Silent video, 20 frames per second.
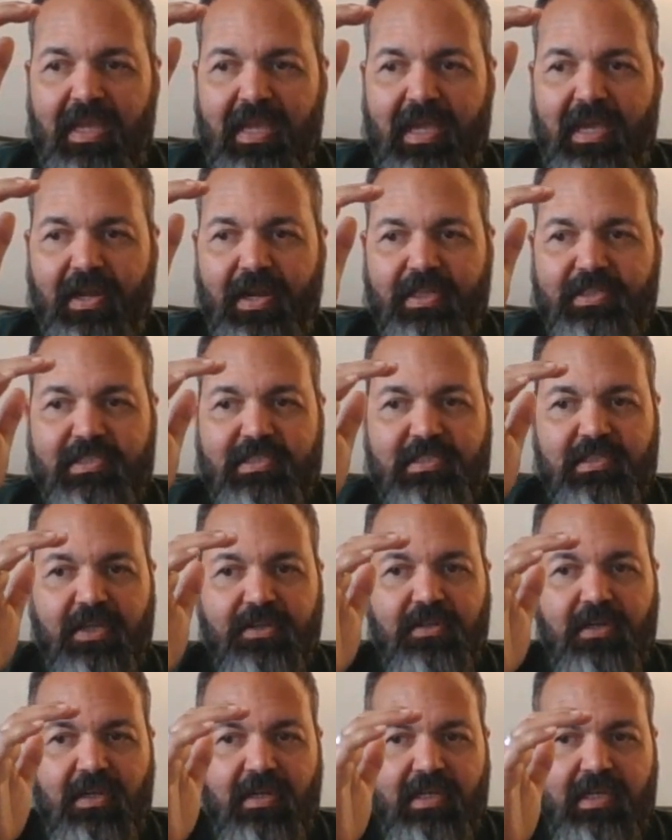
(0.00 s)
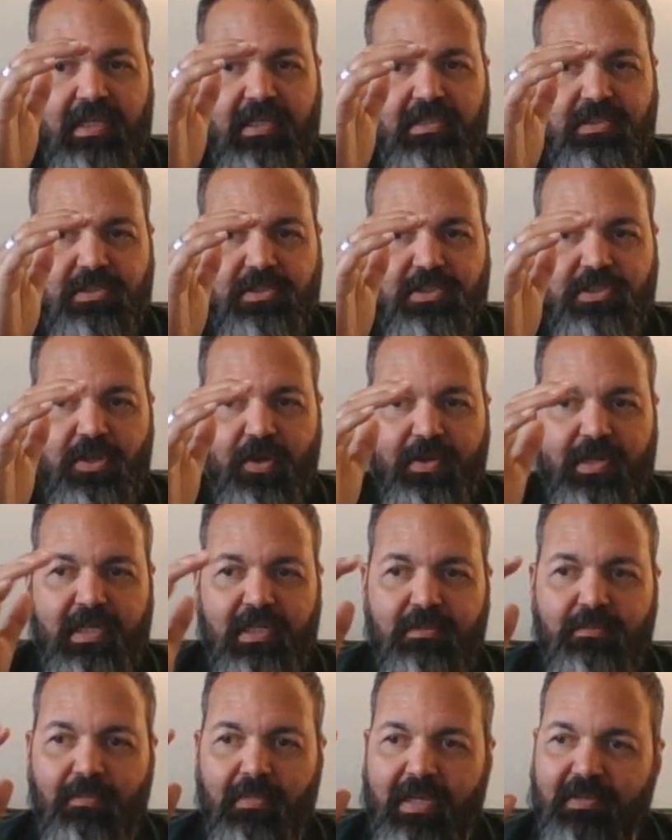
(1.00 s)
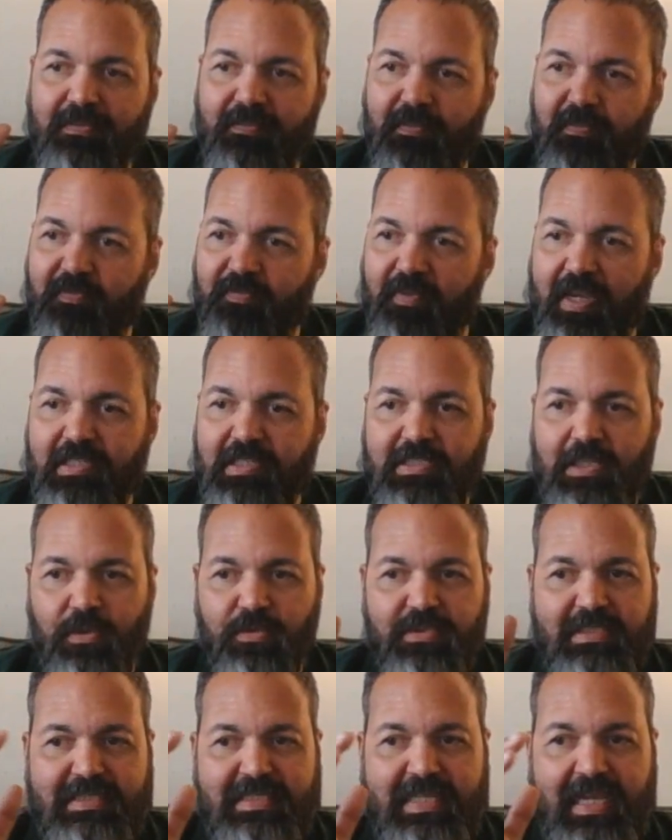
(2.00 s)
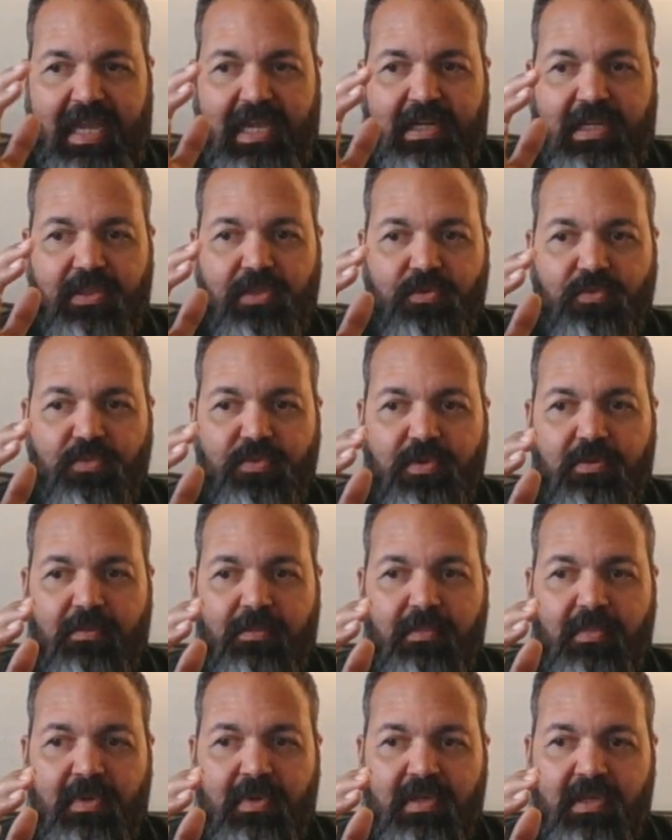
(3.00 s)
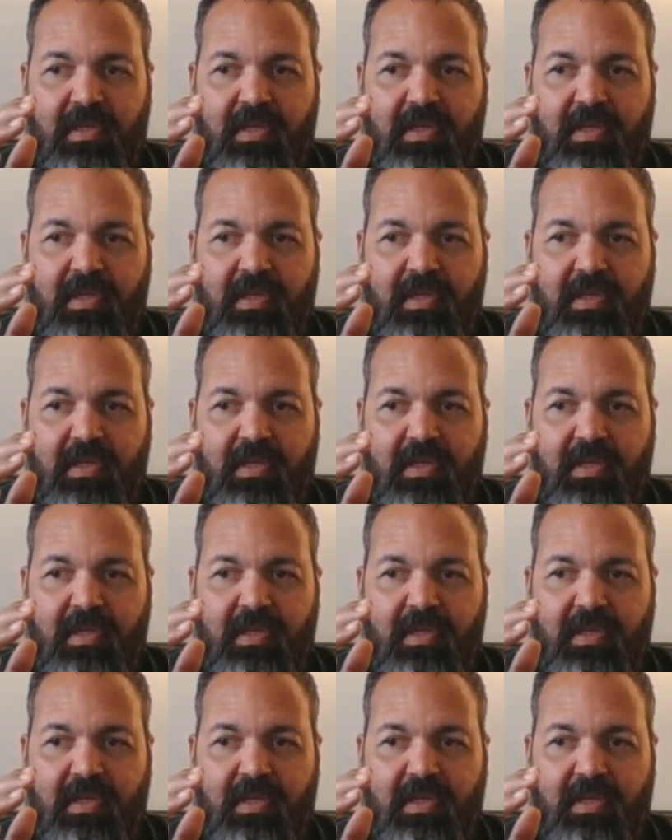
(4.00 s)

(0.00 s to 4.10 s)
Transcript: and I suddenly started, I was scanning the room,